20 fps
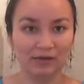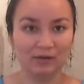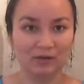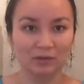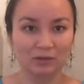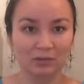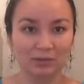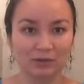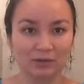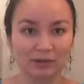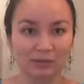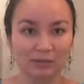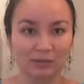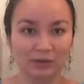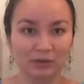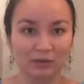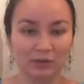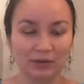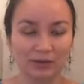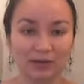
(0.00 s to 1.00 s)
that you put
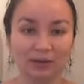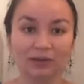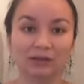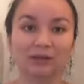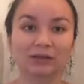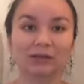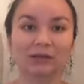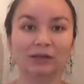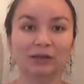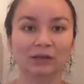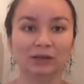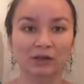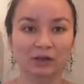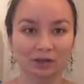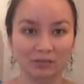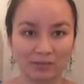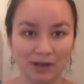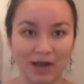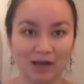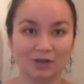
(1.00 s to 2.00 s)
between
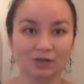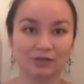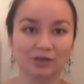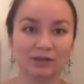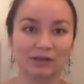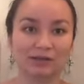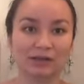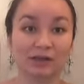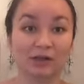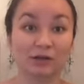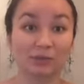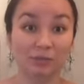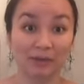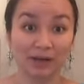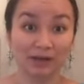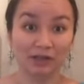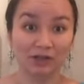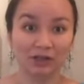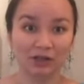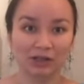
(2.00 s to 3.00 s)
your mattress and your
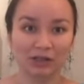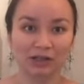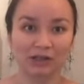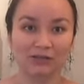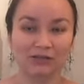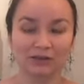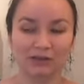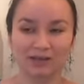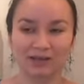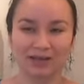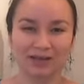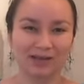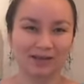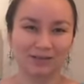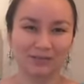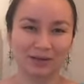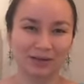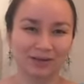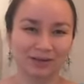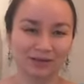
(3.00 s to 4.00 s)
bed sheet that's, I
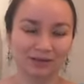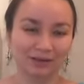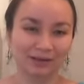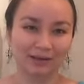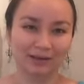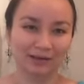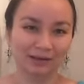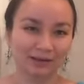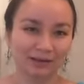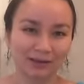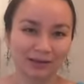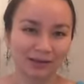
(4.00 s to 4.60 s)
guess, meant to like